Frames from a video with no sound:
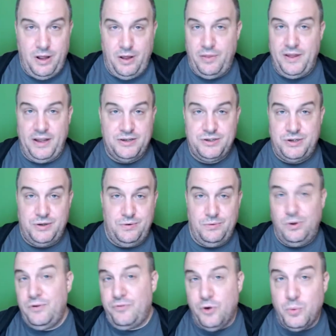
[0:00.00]
things to
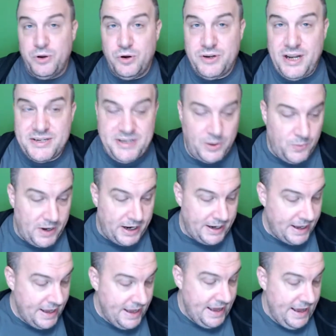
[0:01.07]
look for when you're tasting
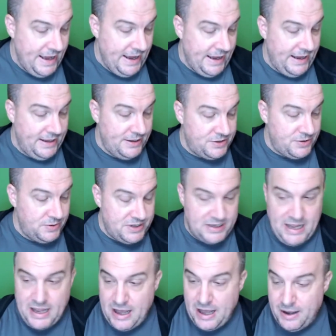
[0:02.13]
wine. And so
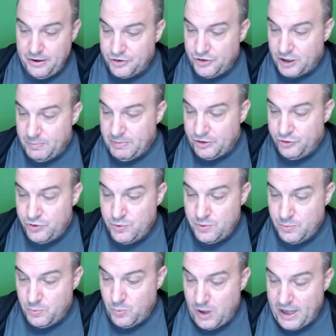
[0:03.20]
today I'm going to talk about
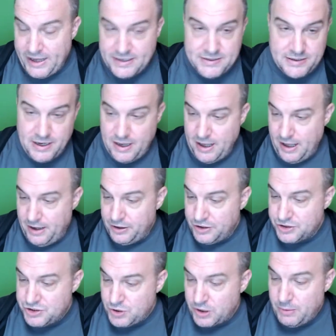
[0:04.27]
two wines. I'm
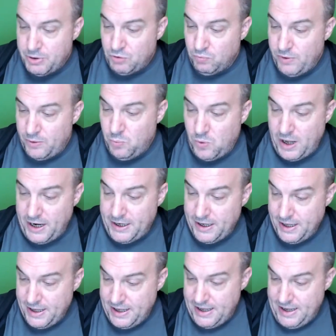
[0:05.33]
going to start out with a red wine,
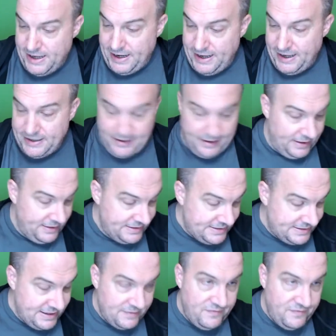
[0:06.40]
and this is the